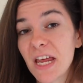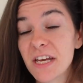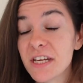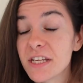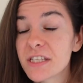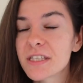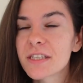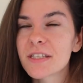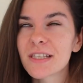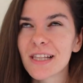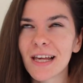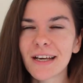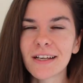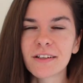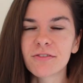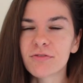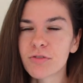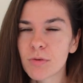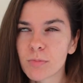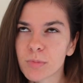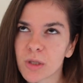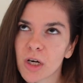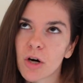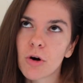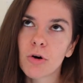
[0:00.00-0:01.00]
And it's like
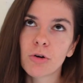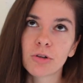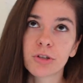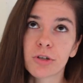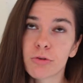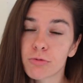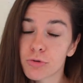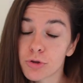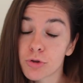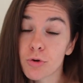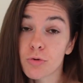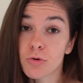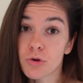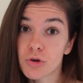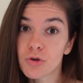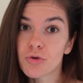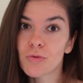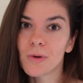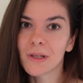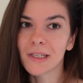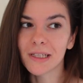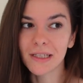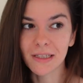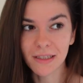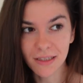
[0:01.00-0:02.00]
from the hotel, so
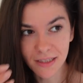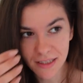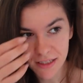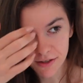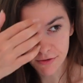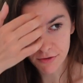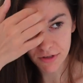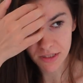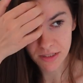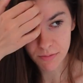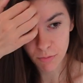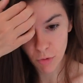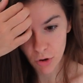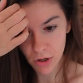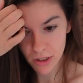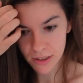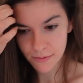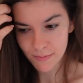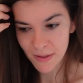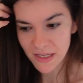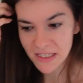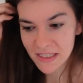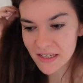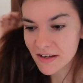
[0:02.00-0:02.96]
usually here it's more expensive.